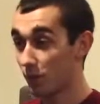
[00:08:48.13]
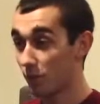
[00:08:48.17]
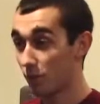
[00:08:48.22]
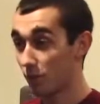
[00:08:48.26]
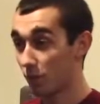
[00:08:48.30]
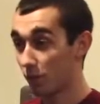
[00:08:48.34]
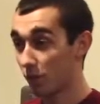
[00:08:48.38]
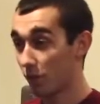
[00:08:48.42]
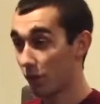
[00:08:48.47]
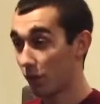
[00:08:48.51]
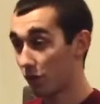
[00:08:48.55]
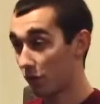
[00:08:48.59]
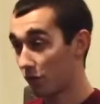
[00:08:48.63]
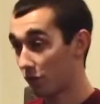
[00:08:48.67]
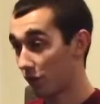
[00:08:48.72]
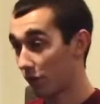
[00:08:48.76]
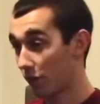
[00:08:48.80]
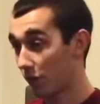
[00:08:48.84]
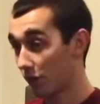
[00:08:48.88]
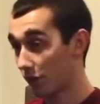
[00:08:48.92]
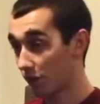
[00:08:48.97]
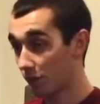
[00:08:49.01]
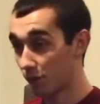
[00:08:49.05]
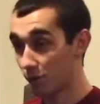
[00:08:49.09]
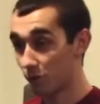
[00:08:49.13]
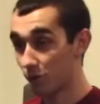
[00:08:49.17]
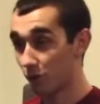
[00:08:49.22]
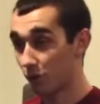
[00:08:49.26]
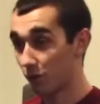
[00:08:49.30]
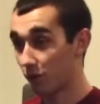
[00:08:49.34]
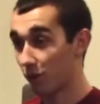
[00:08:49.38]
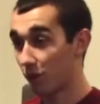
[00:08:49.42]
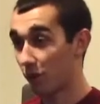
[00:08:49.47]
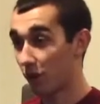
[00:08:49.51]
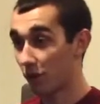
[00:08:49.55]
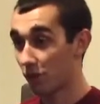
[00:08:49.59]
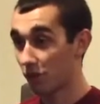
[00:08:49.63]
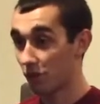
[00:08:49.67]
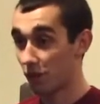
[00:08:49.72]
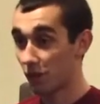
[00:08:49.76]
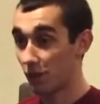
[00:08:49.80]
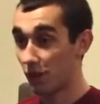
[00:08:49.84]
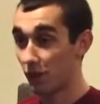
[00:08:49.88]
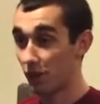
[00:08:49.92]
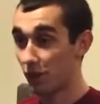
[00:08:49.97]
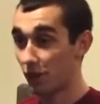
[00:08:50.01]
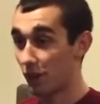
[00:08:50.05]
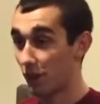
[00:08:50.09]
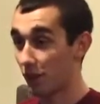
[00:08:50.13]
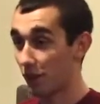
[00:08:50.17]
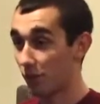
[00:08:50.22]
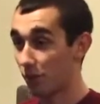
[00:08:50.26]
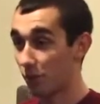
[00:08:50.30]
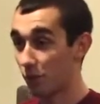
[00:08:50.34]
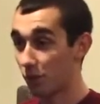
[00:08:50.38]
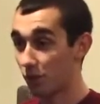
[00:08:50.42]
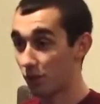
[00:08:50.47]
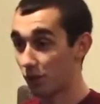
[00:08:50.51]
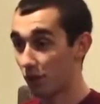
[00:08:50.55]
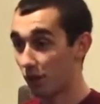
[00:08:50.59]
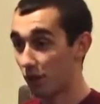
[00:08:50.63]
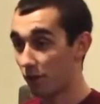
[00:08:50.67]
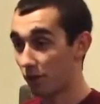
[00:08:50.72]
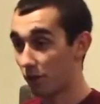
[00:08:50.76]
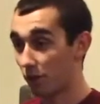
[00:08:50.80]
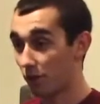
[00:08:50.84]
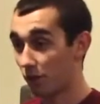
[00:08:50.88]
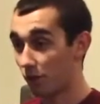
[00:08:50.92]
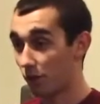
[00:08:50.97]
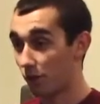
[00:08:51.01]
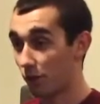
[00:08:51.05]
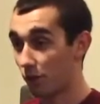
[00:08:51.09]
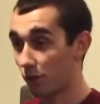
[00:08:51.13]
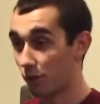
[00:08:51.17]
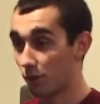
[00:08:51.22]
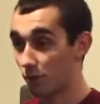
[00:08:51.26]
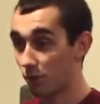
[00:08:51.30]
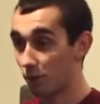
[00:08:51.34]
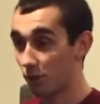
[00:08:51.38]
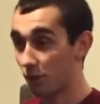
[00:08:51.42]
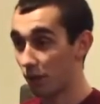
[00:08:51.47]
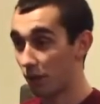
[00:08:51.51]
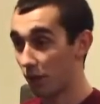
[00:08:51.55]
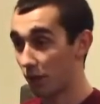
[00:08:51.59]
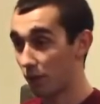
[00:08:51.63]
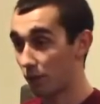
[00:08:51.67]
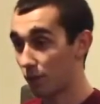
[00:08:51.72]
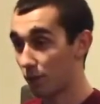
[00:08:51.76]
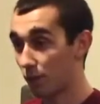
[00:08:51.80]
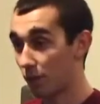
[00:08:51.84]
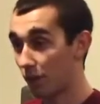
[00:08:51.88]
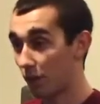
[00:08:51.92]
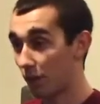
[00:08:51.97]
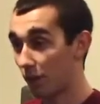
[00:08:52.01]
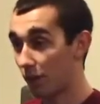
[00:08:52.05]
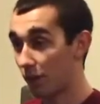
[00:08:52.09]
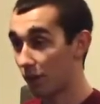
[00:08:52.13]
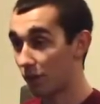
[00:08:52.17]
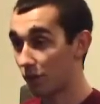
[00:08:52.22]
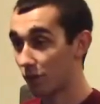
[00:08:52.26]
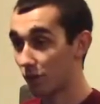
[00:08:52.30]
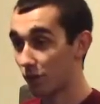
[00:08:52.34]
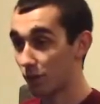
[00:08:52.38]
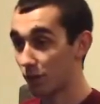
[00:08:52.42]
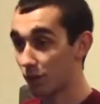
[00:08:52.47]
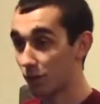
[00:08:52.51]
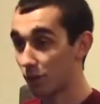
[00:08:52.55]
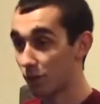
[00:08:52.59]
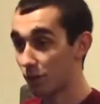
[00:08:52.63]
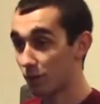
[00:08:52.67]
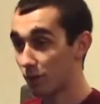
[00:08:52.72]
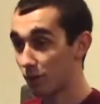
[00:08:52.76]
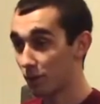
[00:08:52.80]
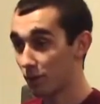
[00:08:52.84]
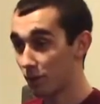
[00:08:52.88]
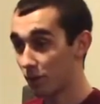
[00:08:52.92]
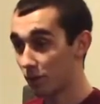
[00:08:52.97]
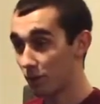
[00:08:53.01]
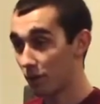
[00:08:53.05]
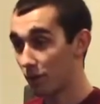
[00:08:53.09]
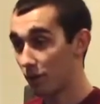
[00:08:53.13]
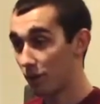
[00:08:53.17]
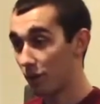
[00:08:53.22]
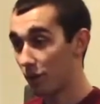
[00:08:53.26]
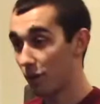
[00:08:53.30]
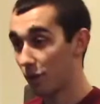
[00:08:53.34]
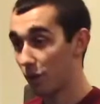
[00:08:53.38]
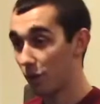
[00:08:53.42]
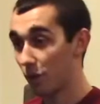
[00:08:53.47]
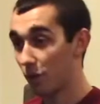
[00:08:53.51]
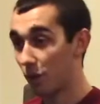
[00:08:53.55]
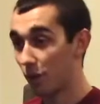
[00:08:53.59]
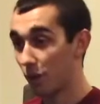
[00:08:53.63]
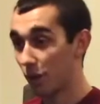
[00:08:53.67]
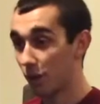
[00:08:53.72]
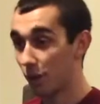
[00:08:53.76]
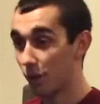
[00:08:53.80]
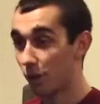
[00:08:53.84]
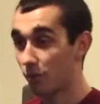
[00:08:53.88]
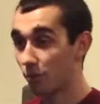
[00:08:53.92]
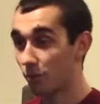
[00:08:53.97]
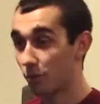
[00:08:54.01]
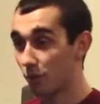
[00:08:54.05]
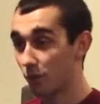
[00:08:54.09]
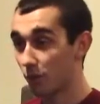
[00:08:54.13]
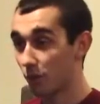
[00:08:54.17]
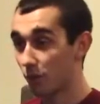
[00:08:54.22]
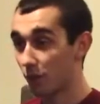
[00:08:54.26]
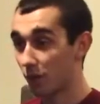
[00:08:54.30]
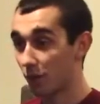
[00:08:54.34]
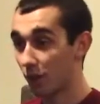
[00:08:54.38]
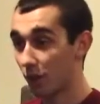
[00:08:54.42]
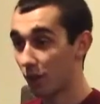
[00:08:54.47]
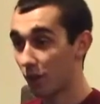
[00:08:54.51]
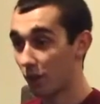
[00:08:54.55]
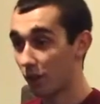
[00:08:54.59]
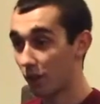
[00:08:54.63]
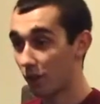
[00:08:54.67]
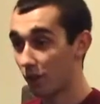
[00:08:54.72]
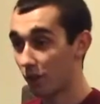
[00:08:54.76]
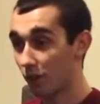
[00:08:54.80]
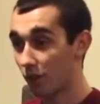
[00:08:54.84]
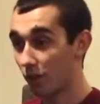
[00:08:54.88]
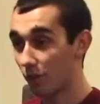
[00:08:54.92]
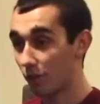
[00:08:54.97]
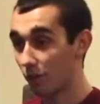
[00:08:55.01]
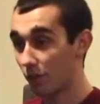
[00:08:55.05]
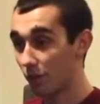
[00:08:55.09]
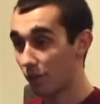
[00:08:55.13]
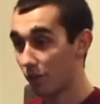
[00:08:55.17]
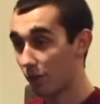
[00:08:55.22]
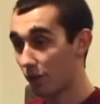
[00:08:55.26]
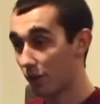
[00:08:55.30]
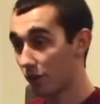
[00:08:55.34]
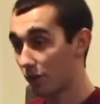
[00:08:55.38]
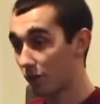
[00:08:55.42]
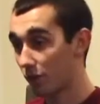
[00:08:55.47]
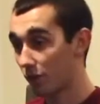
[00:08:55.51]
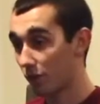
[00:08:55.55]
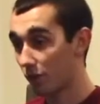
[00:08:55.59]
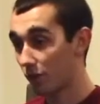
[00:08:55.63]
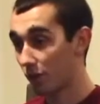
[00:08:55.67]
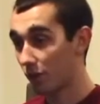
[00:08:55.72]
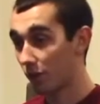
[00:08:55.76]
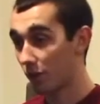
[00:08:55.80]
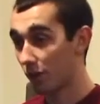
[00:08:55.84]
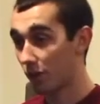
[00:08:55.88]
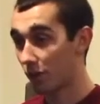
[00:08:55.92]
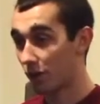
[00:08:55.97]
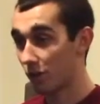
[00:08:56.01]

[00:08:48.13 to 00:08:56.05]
my facial hair grew so fast that they had me shaving 2 to 3 times a day. So it helped when I got there that my face was already